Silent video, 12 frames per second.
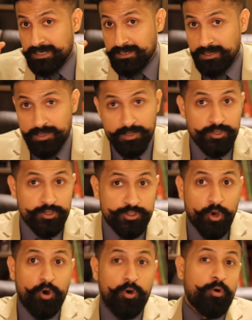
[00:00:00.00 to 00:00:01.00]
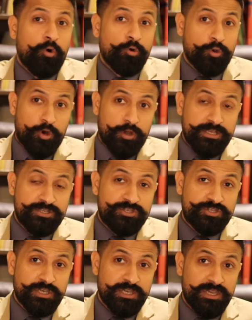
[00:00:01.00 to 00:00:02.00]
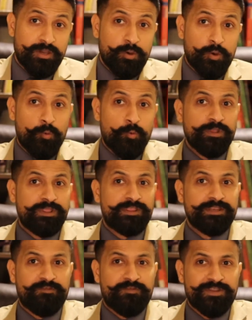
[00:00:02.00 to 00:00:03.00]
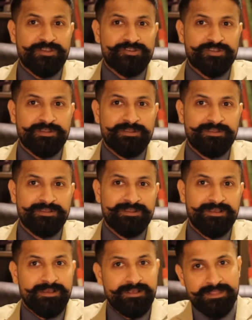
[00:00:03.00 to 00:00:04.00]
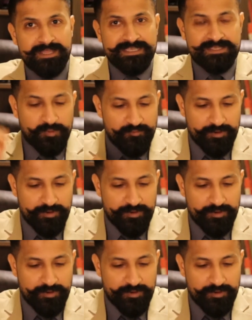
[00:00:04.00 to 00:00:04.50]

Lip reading: your own knowledge with the definition. Let's move on.